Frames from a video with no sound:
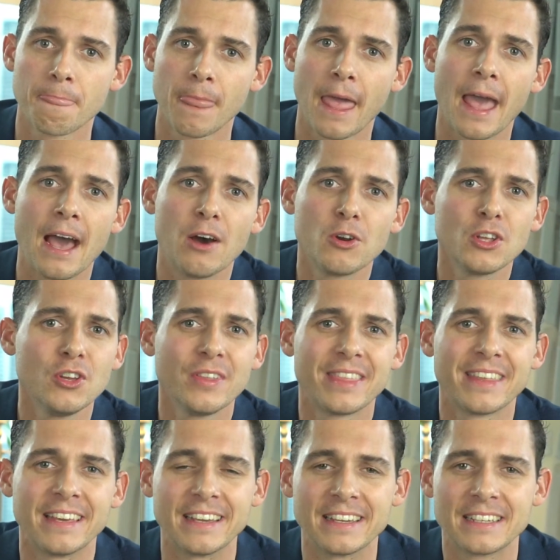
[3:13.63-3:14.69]
How do you
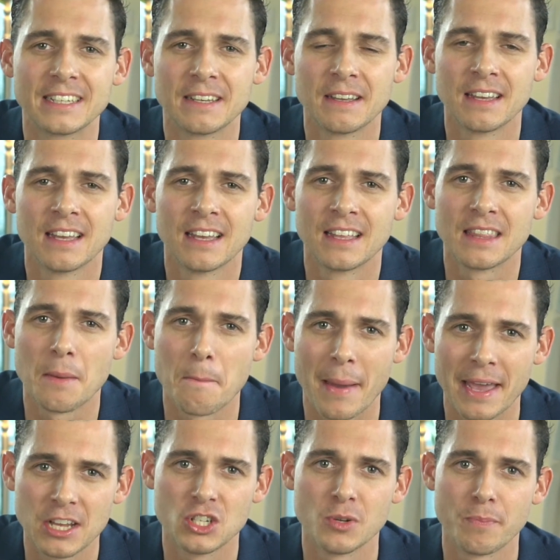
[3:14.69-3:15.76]
think the
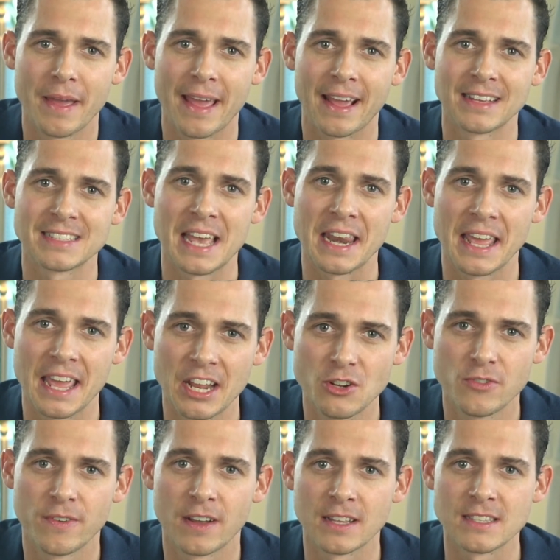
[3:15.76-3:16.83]
major banks and hedge
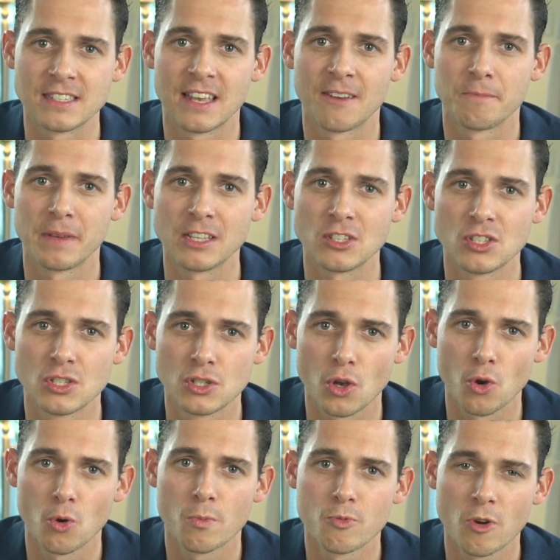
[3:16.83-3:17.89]
funds have been
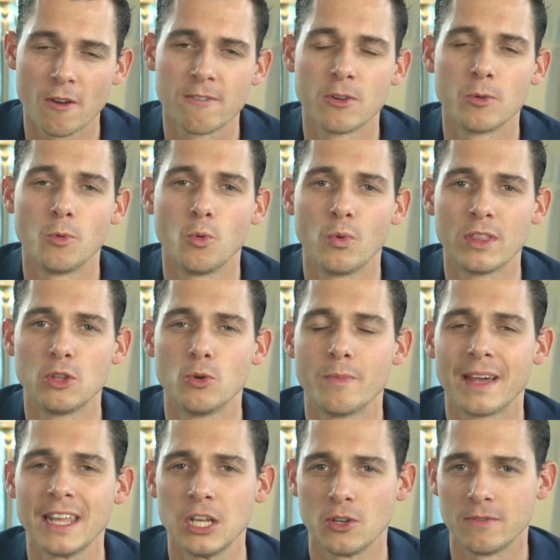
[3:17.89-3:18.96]
so profitable with your
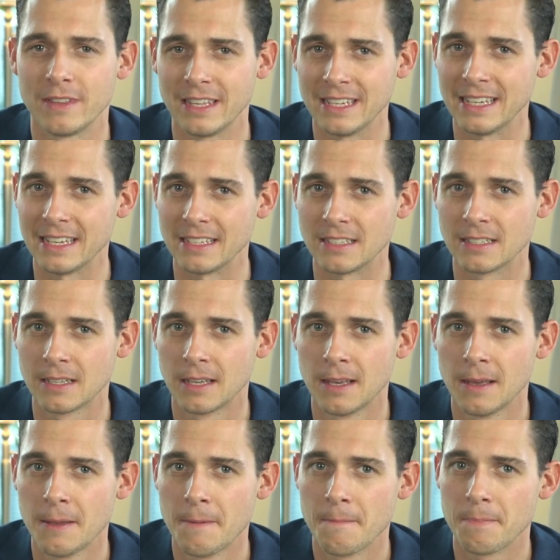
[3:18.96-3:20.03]
money over the years?
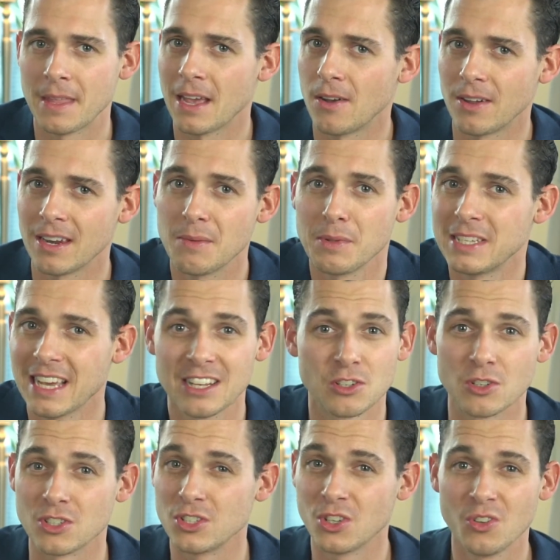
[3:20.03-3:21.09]
Now, let me tell you,
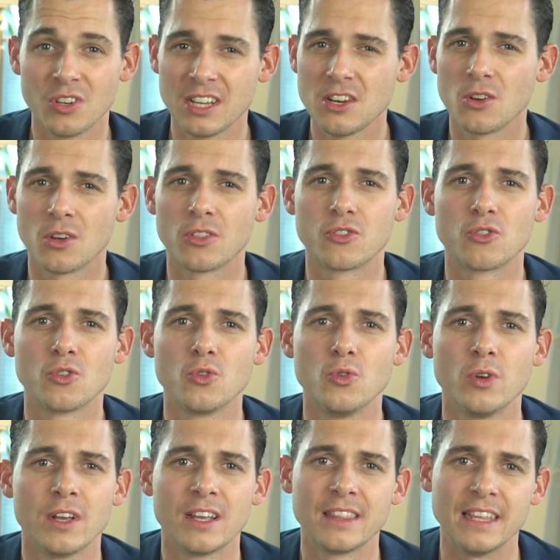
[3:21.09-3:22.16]
it's certainly not through
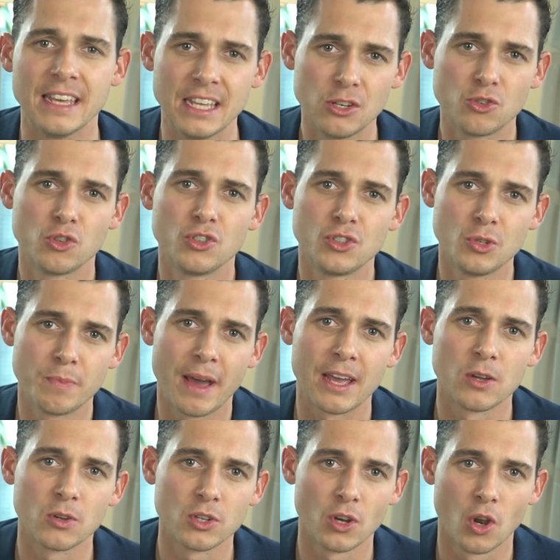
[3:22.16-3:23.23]
the interest you pay
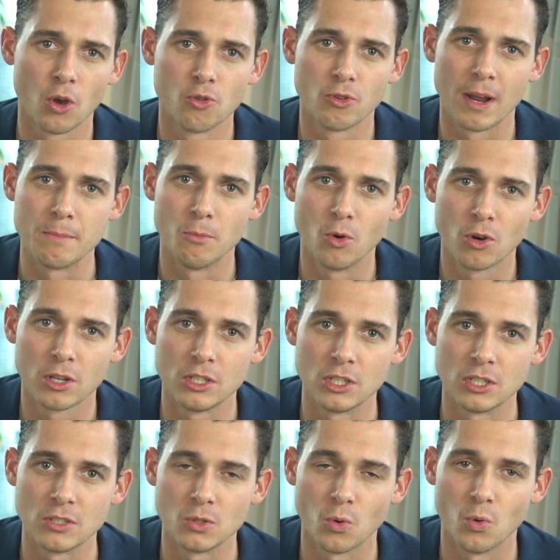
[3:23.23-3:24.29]
on your low-rate
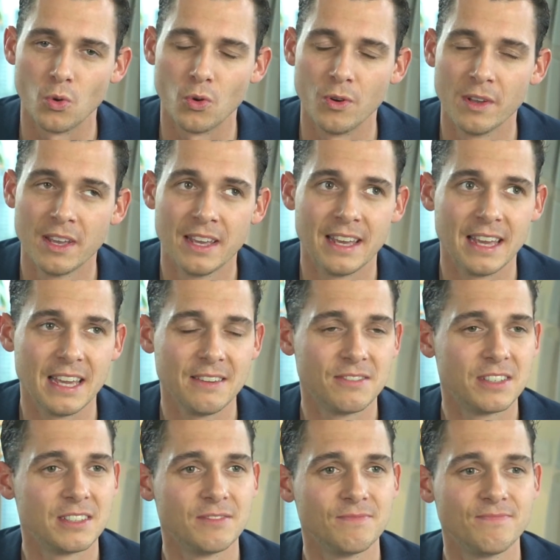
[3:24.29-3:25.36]
mortgages, or
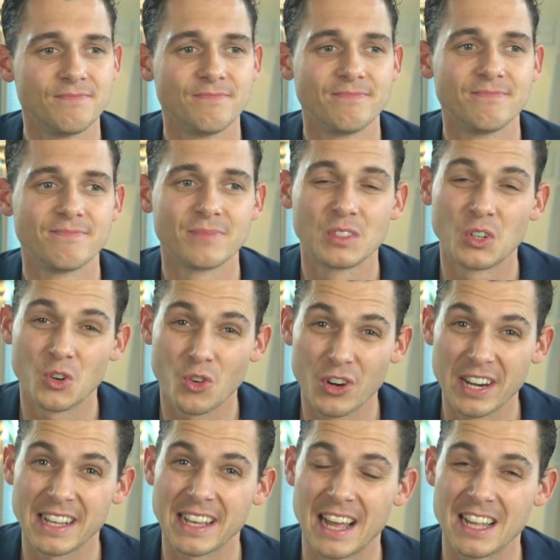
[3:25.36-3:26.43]
even
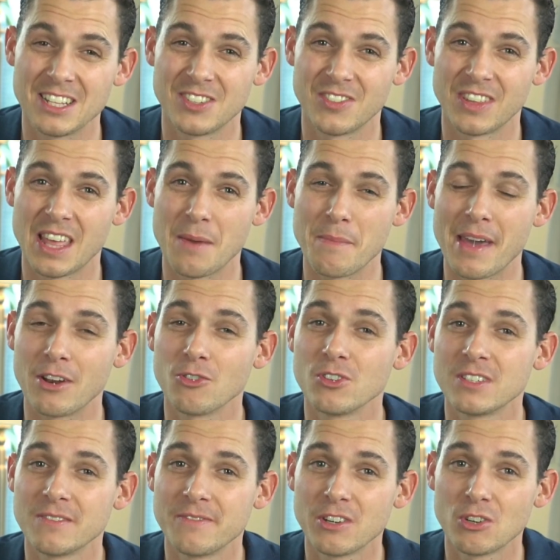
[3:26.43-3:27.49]
credit cards for that matter is
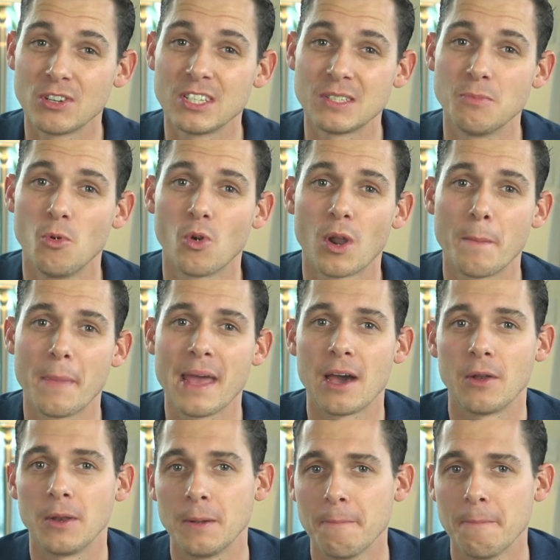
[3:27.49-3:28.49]
a very small amount.